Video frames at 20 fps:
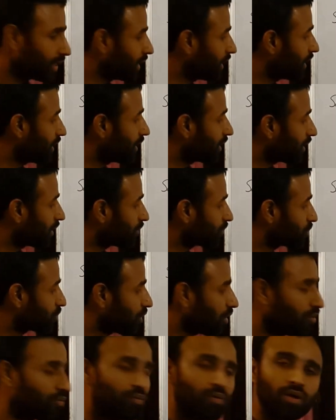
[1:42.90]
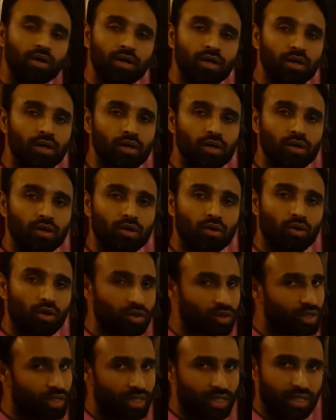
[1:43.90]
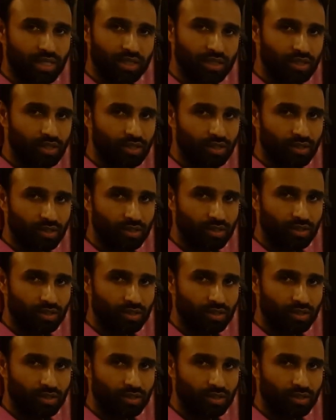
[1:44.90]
in terms of concentration,